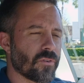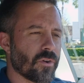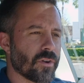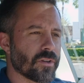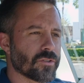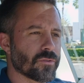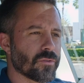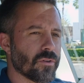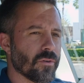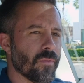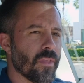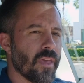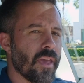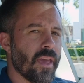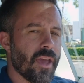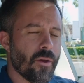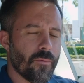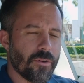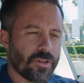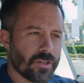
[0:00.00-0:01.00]
Very true.
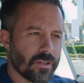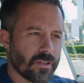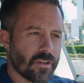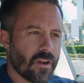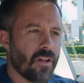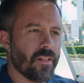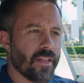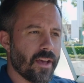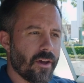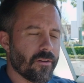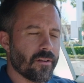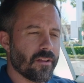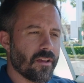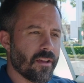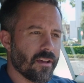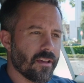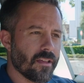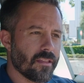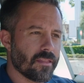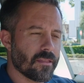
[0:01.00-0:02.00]
And we should call out
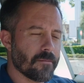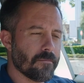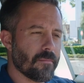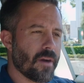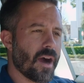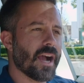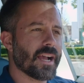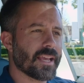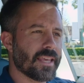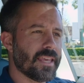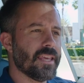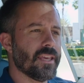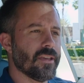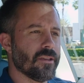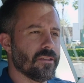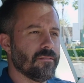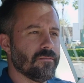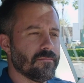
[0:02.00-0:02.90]
the Mach-E.